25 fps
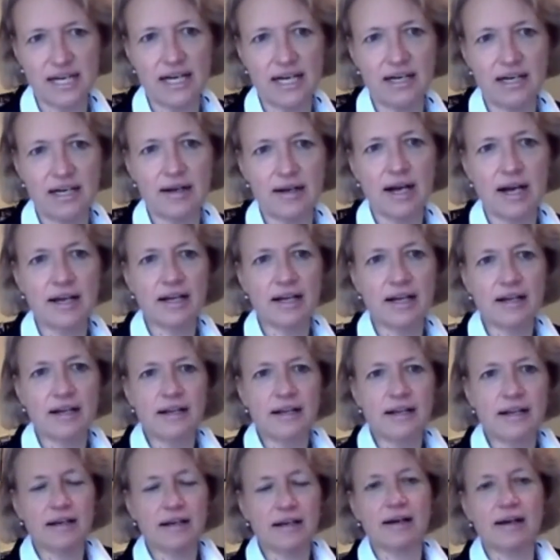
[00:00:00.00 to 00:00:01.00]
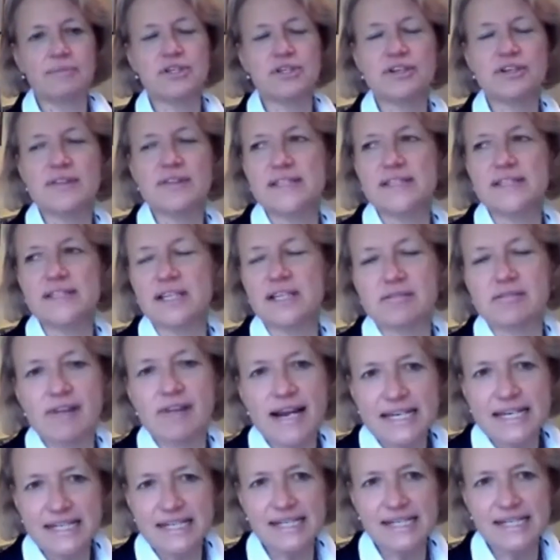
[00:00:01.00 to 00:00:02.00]
and I'm doing this a
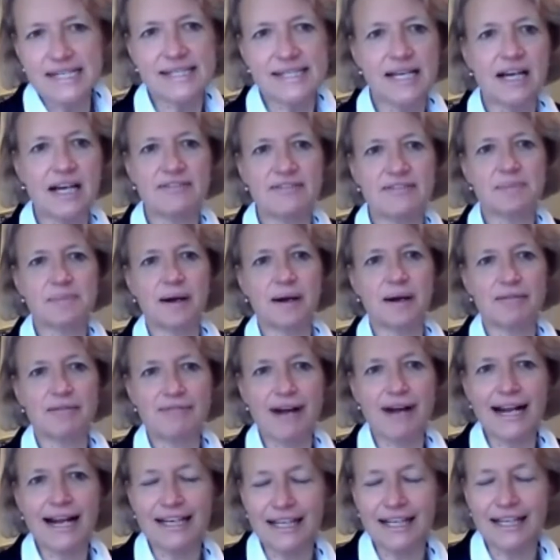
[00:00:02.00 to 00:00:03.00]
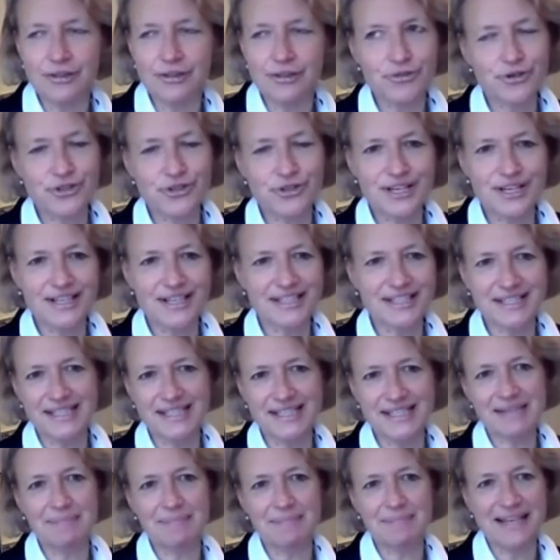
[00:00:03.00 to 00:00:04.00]
great disservice by rattling through this at
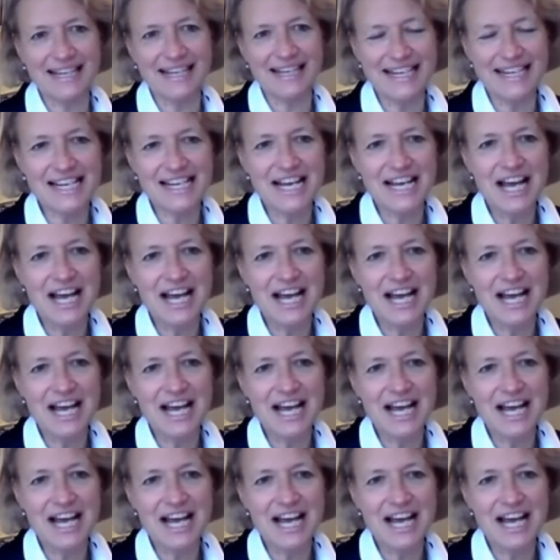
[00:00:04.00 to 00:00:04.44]
speed.